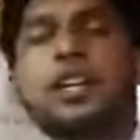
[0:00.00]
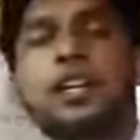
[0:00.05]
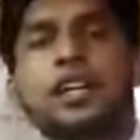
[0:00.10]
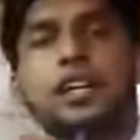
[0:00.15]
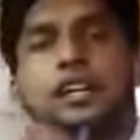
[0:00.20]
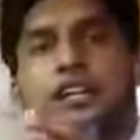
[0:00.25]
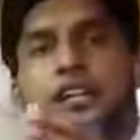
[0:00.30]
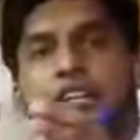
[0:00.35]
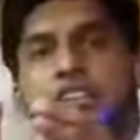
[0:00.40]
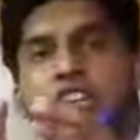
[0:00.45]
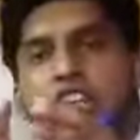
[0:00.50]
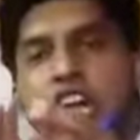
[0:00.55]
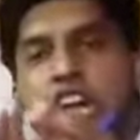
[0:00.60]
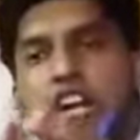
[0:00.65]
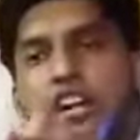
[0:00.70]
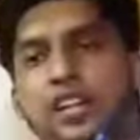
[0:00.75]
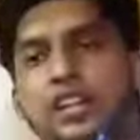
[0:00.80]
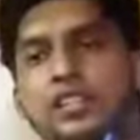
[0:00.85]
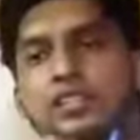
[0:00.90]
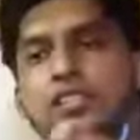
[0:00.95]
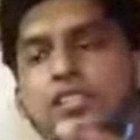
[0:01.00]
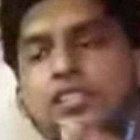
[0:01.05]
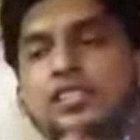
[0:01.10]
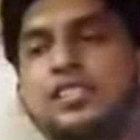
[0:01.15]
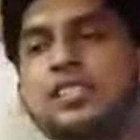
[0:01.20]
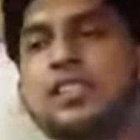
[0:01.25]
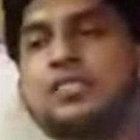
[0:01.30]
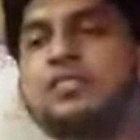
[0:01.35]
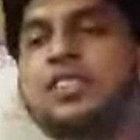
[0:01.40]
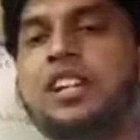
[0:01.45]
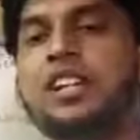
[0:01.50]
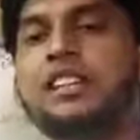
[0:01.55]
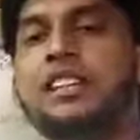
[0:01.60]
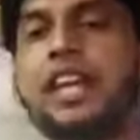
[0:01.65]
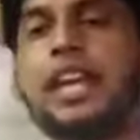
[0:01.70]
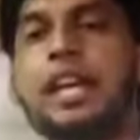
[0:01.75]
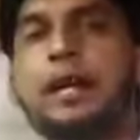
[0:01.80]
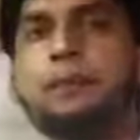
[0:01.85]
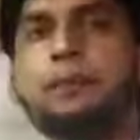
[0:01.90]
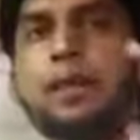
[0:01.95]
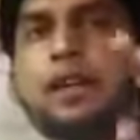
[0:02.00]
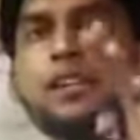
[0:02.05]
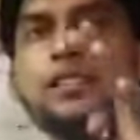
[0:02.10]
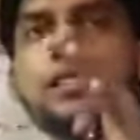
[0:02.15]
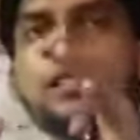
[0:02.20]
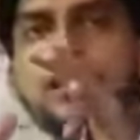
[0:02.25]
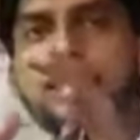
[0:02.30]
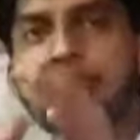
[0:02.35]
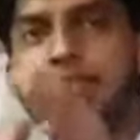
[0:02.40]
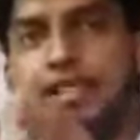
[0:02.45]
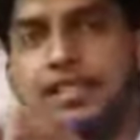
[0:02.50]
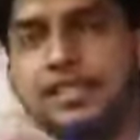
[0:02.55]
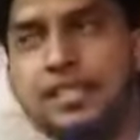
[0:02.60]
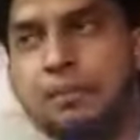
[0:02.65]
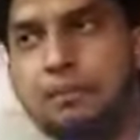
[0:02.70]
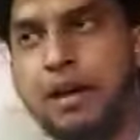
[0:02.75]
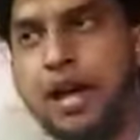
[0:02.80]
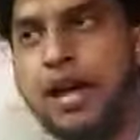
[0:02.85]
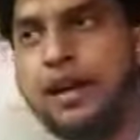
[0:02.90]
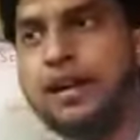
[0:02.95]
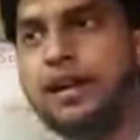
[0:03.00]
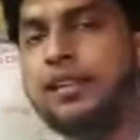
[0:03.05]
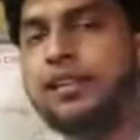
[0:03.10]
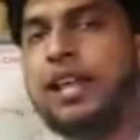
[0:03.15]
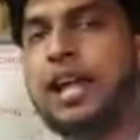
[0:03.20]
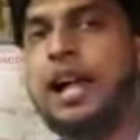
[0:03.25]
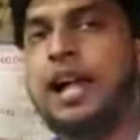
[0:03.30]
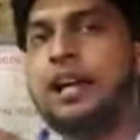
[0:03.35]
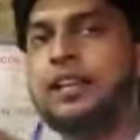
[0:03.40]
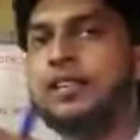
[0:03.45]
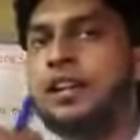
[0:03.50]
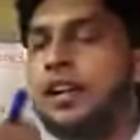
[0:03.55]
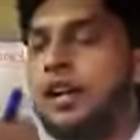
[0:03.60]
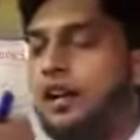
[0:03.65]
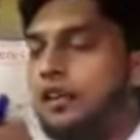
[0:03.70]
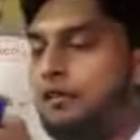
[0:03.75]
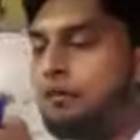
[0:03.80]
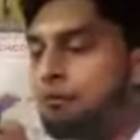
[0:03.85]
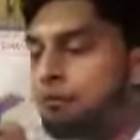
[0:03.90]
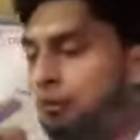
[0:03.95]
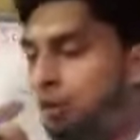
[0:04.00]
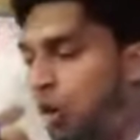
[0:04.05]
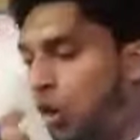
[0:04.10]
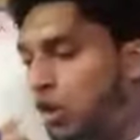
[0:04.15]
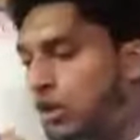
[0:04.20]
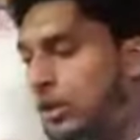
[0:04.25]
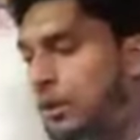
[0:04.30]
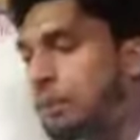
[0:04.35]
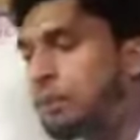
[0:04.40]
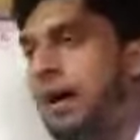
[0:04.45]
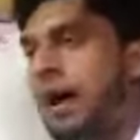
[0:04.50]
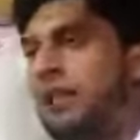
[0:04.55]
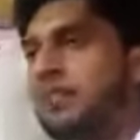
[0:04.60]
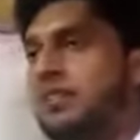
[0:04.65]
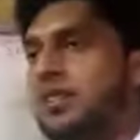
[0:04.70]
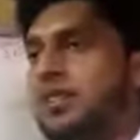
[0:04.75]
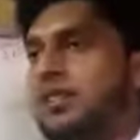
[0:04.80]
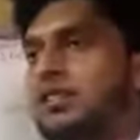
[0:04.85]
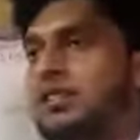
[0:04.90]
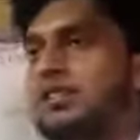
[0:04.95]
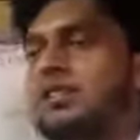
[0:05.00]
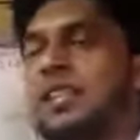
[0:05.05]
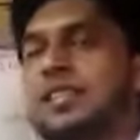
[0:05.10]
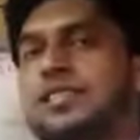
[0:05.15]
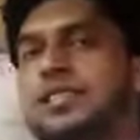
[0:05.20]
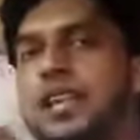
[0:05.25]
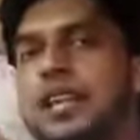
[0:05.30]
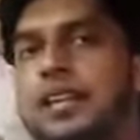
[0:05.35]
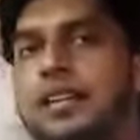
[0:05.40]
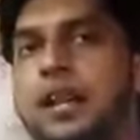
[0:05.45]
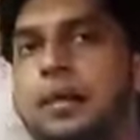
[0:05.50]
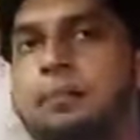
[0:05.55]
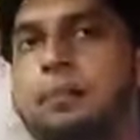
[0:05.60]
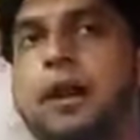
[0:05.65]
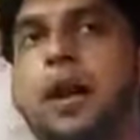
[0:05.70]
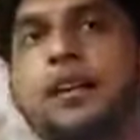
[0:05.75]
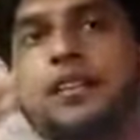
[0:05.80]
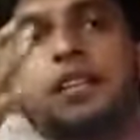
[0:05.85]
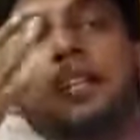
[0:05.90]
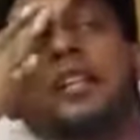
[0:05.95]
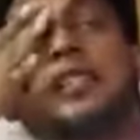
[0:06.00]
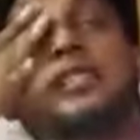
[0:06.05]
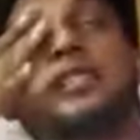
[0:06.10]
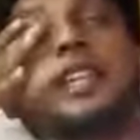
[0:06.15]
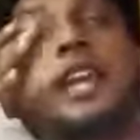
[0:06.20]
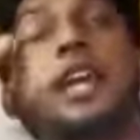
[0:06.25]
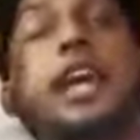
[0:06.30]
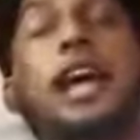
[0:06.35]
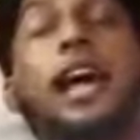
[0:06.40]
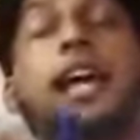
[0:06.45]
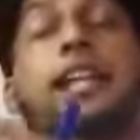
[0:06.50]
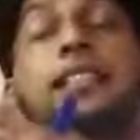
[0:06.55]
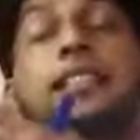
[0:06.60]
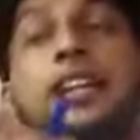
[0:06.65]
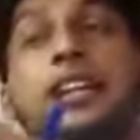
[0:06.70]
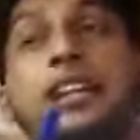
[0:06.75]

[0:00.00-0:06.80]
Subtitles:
the trading system will take place in such a manner that both the parties, the sender parties and the